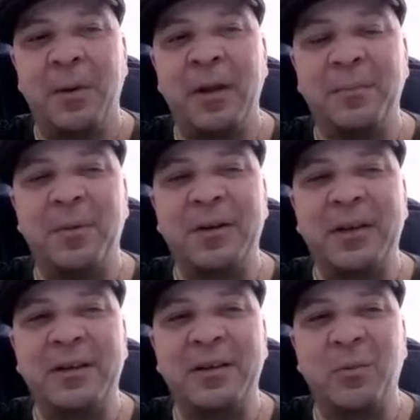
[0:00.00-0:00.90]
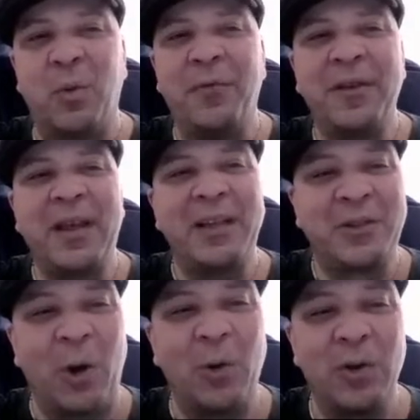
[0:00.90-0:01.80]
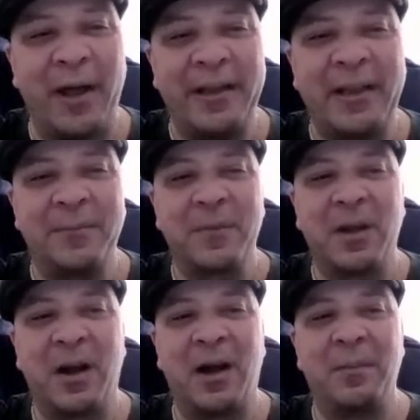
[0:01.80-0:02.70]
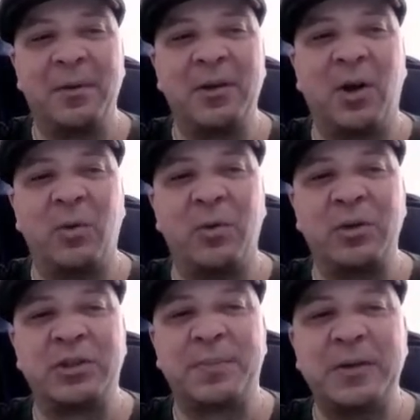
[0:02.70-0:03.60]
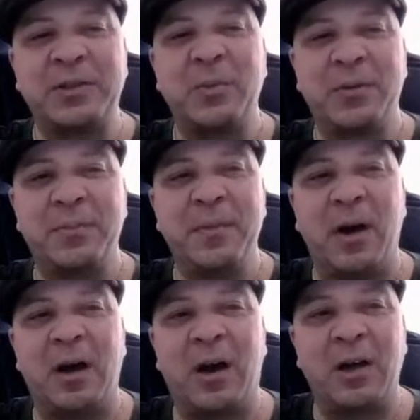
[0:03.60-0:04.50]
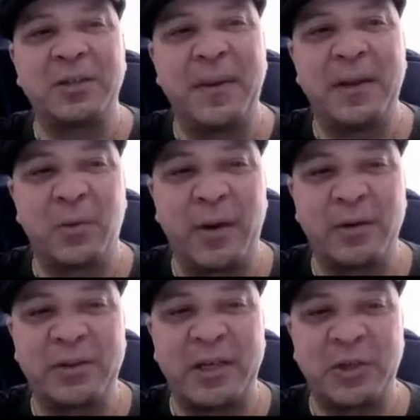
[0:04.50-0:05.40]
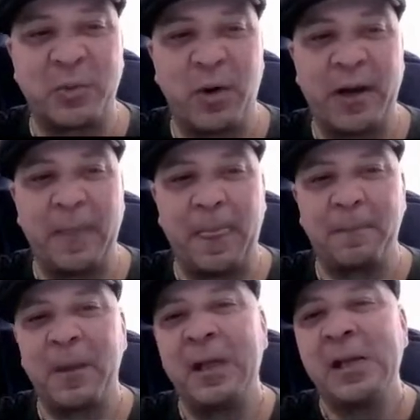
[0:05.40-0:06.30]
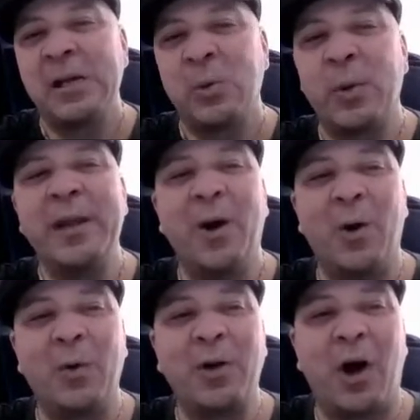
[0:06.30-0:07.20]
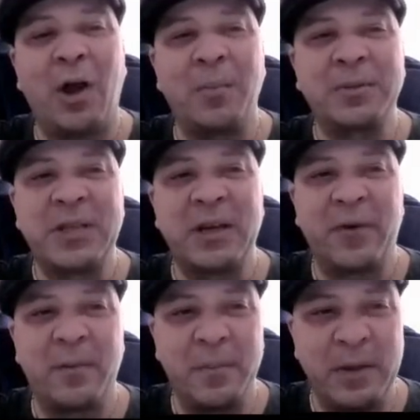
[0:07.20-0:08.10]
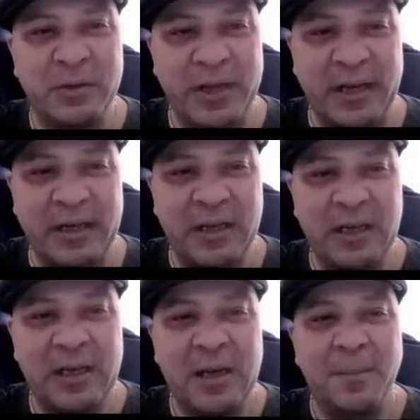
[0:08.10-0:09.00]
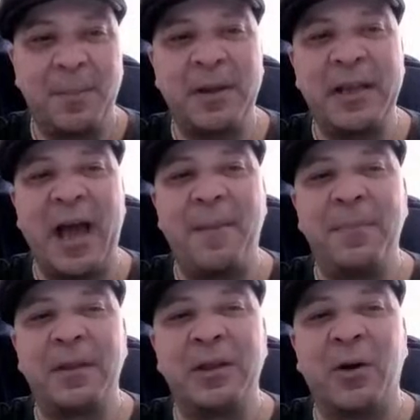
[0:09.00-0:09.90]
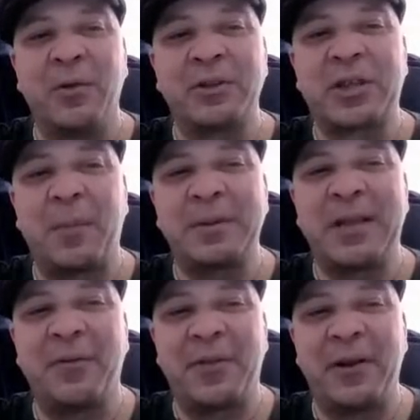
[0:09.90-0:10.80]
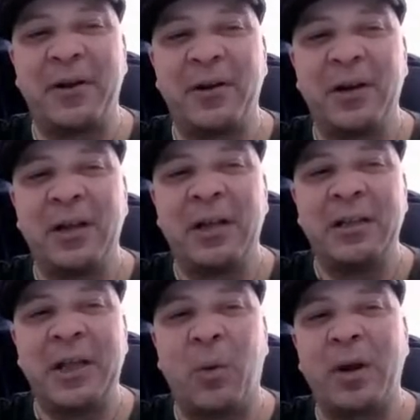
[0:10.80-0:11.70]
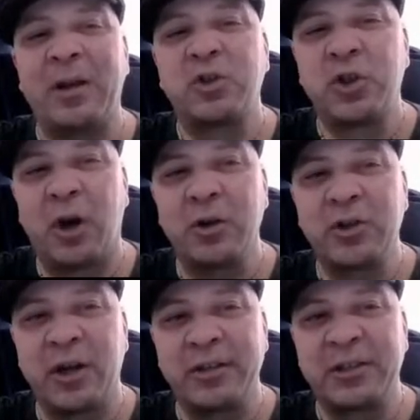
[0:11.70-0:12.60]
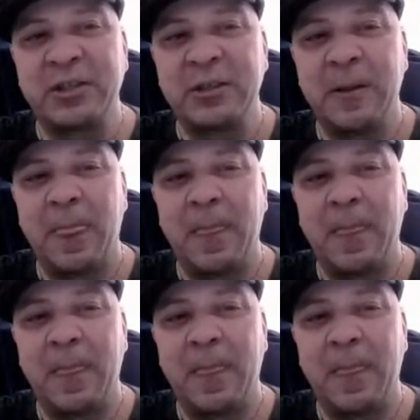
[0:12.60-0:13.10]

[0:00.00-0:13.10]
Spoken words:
but one thing I don't like, especially with us being a radio station, right? We own 100% of our music, but yet, there's companies out there that want to charge us